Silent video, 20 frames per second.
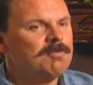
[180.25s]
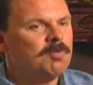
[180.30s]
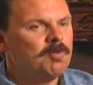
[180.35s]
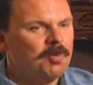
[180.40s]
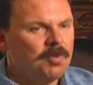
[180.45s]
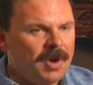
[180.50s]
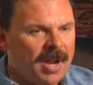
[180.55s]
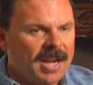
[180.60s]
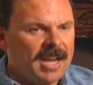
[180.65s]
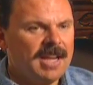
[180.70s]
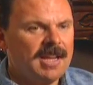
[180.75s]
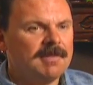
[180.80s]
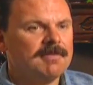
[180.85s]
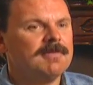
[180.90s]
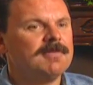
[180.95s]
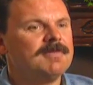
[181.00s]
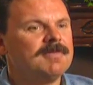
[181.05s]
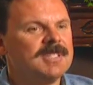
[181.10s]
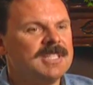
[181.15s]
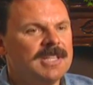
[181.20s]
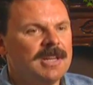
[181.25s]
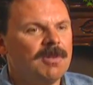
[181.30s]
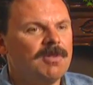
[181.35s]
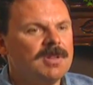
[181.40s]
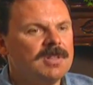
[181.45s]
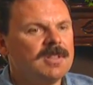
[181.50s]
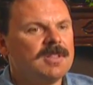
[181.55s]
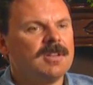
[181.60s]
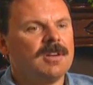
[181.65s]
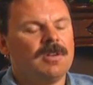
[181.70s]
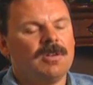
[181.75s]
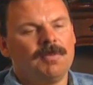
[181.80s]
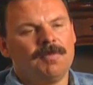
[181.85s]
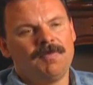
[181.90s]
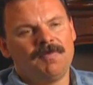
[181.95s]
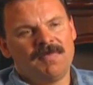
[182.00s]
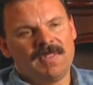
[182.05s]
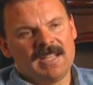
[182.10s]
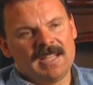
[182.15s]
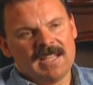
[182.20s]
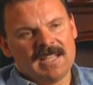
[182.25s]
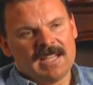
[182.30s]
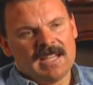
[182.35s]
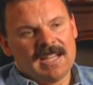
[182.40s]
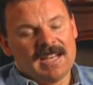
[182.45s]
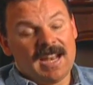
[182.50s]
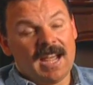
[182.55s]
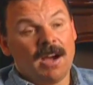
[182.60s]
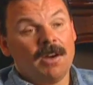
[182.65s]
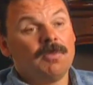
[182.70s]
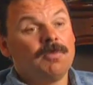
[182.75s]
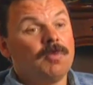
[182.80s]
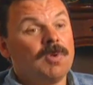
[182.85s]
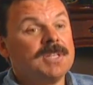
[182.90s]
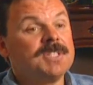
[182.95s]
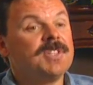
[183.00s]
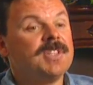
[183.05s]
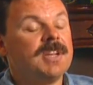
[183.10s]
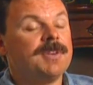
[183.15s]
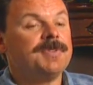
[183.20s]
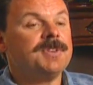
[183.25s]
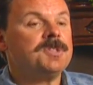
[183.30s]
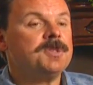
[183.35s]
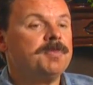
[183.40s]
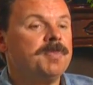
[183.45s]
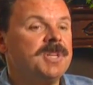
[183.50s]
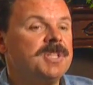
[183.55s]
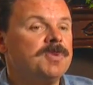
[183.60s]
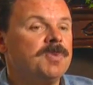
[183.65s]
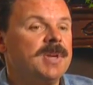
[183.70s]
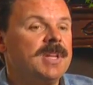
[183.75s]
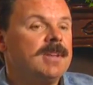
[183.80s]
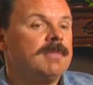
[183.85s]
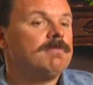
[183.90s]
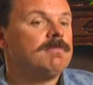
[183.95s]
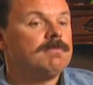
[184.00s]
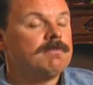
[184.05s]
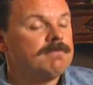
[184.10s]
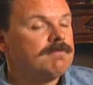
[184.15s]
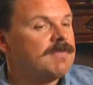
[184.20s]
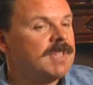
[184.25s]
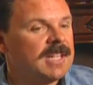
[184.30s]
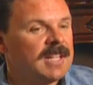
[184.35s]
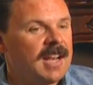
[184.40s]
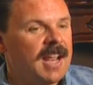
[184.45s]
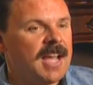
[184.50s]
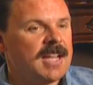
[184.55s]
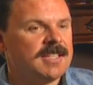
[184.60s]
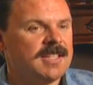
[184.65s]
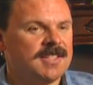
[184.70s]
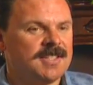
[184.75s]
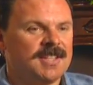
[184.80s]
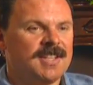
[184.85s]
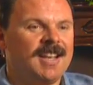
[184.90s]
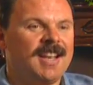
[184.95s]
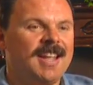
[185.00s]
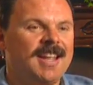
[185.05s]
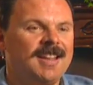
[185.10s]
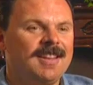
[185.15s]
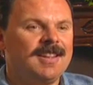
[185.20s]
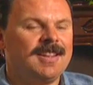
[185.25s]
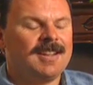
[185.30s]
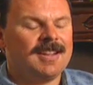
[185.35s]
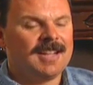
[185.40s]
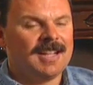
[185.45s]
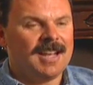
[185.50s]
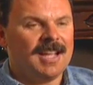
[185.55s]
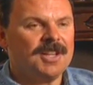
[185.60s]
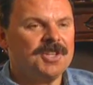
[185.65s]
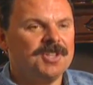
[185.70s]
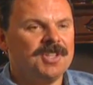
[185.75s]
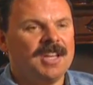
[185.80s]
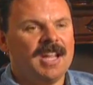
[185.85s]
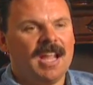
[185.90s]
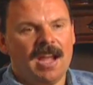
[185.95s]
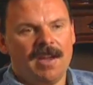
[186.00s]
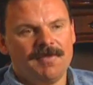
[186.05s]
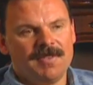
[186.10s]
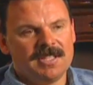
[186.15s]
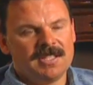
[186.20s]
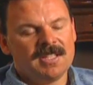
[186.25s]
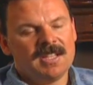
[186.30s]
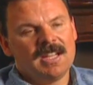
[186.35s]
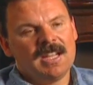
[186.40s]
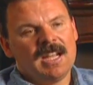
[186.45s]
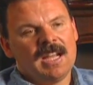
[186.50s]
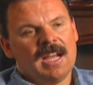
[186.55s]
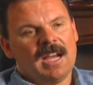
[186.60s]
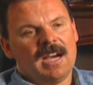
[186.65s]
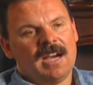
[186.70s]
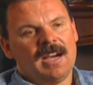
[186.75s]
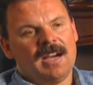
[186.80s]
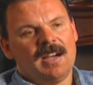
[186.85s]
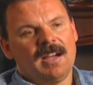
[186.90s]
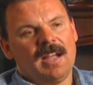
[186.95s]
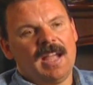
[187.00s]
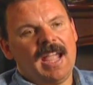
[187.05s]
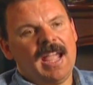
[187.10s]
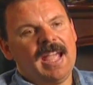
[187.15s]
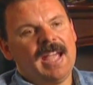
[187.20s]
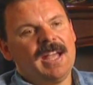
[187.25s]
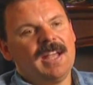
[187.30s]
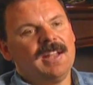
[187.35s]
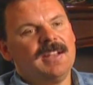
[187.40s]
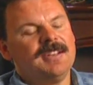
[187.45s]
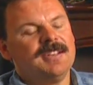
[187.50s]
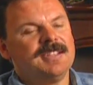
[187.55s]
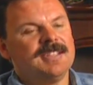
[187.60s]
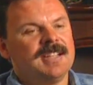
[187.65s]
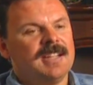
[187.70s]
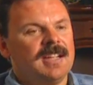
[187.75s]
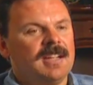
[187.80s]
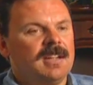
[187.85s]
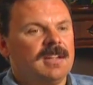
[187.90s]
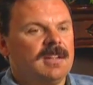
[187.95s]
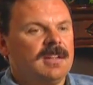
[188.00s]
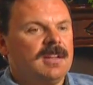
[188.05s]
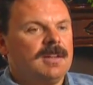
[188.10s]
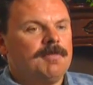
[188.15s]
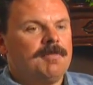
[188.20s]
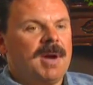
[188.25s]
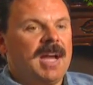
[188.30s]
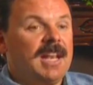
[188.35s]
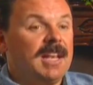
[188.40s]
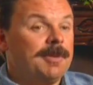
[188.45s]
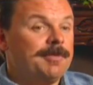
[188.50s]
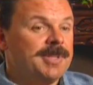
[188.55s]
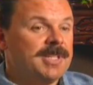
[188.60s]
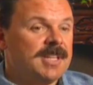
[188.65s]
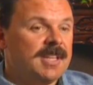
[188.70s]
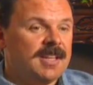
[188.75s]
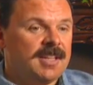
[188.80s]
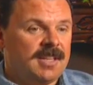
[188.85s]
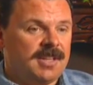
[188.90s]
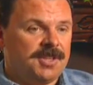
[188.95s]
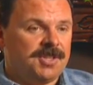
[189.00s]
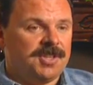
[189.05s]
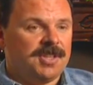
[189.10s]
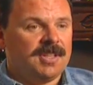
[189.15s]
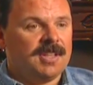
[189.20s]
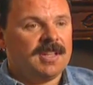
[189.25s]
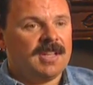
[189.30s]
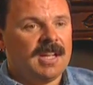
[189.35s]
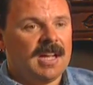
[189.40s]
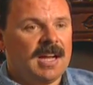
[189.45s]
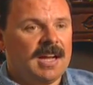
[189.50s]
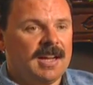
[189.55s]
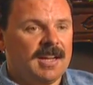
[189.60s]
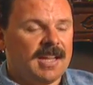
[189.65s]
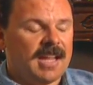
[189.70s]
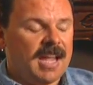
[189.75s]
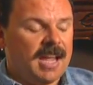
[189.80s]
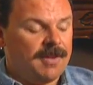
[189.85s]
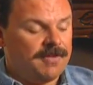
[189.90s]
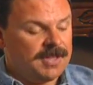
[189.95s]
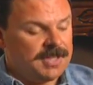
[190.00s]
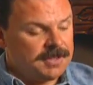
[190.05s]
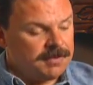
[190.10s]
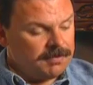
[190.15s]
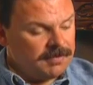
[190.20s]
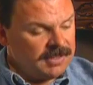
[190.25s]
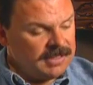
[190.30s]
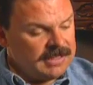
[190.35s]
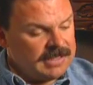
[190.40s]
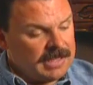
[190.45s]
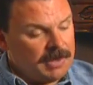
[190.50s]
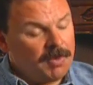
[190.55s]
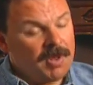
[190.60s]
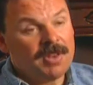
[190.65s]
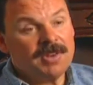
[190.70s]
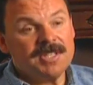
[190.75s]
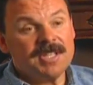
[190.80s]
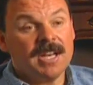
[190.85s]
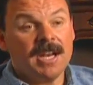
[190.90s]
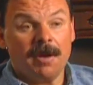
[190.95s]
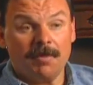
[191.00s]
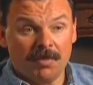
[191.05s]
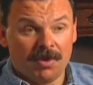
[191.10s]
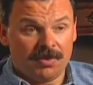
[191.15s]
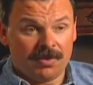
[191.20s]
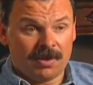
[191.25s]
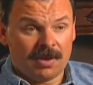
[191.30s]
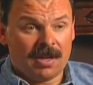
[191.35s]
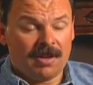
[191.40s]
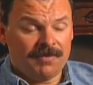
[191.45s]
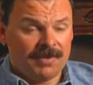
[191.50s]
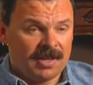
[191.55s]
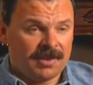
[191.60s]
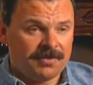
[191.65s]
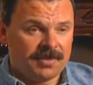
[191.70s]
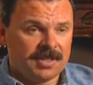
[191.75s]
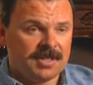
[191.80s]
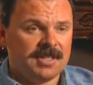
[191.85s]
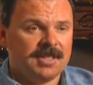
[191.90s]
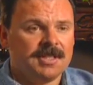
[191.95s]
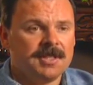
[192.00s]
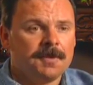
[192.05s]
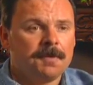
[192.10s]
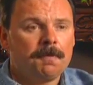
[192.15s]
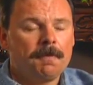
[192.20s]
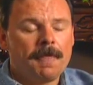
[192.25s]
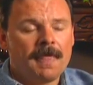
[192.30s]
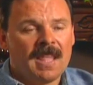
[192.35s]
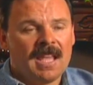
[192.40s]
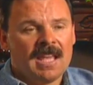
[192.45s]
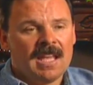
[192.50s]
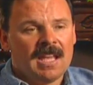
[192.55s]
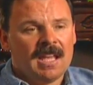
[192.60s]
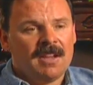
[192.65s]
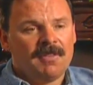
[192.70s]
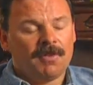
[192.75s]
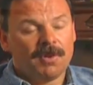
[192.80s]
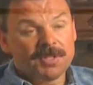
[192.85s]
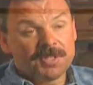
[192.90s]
ready to go into the home. Now, what's the difference between the Classics Collection canvas and my limited edition canvas? Well, there's a number of differences. First